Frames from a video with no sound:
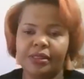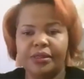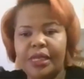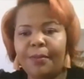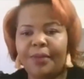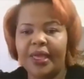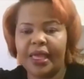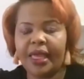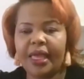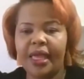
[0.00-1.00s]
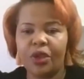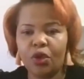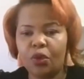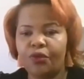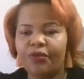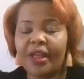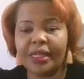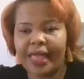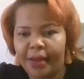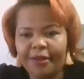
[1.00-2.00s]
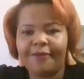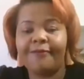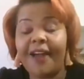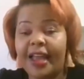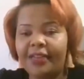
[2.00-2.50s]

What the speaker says: Jumping, it can be fun.